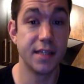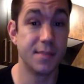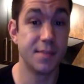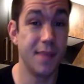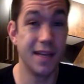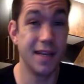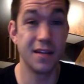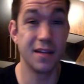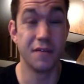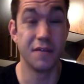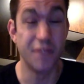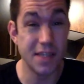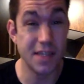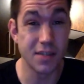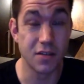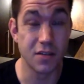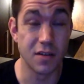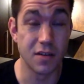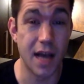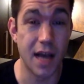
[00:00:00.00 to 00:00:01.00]
making a
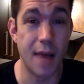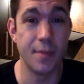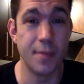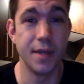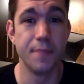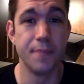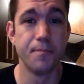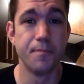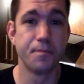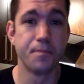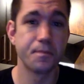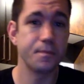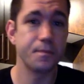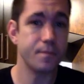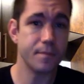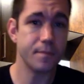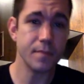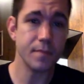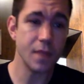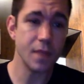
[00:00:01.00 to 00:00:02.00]
physical copy.
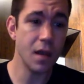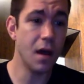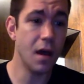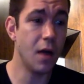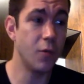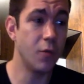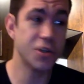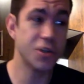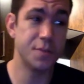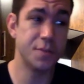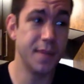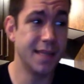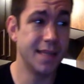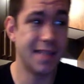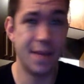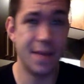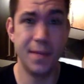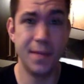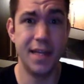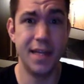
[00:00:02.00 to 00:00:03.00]
Uh, which means,
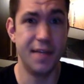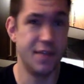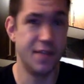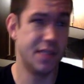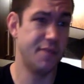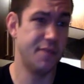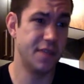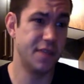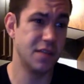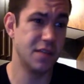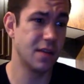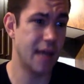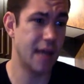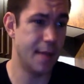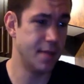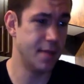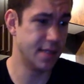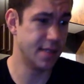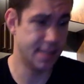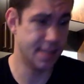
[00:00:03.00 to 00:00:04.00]
I mean, if it's a physical
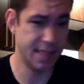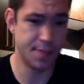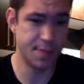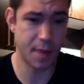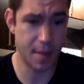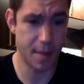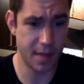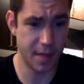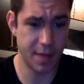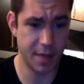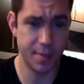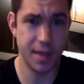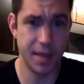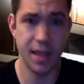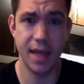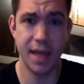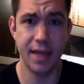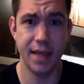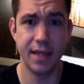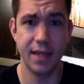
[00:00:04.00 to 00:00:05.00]
copy, this thing's probably going to be
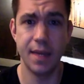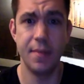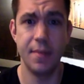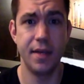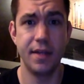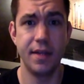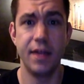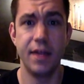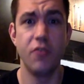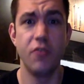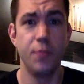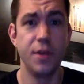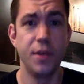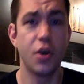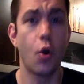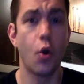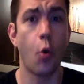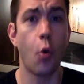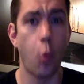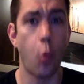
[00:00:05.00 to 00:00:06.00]
like, I mean, it would be
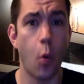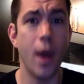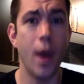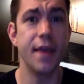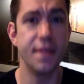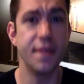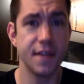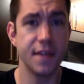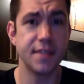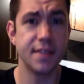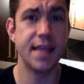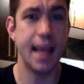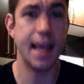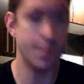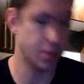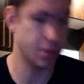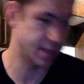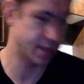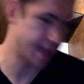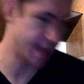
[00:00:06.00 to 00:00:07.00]
quite the
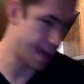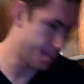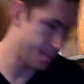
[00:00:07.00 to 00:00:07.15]
tabletop,